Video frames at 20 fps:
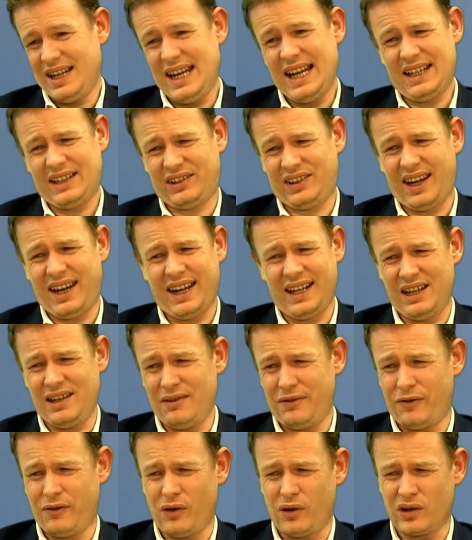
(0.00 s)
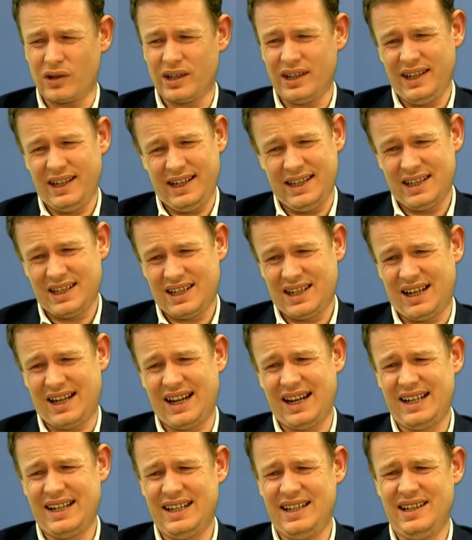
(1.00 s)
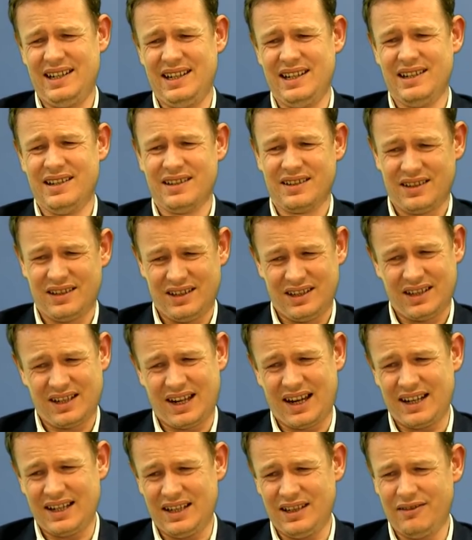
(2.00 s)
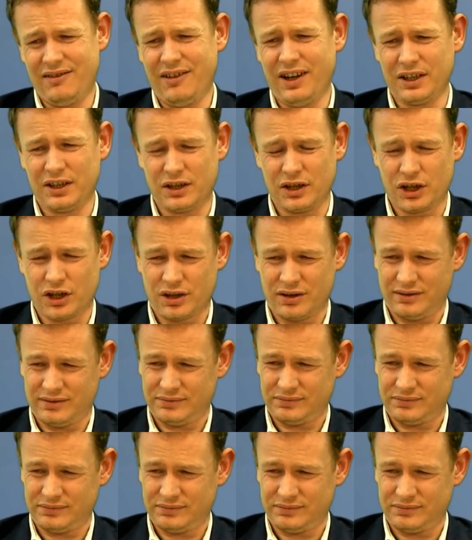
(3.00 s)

as any for a tiny, tiny advantage.